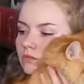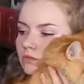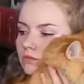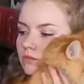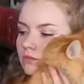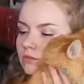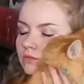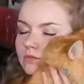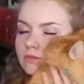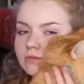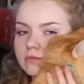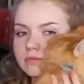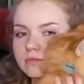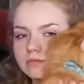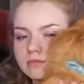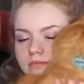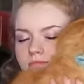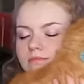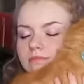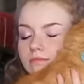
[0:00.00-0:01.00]

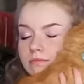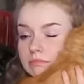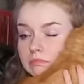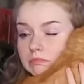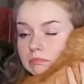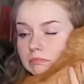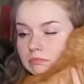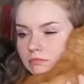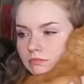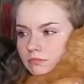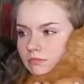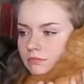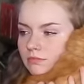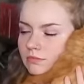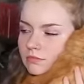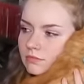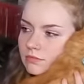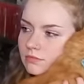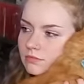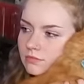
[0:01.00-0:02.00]

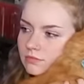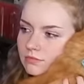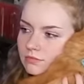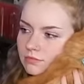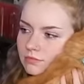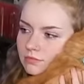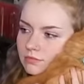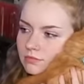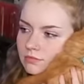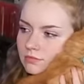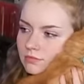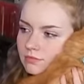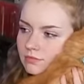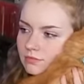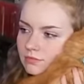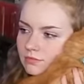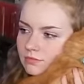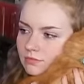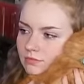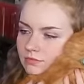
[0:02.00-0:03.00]

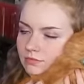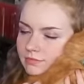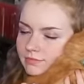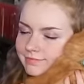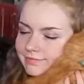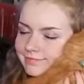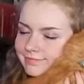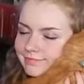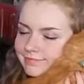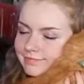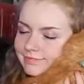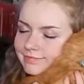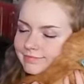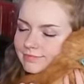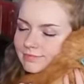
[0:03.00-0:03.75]
This person isn't speaking.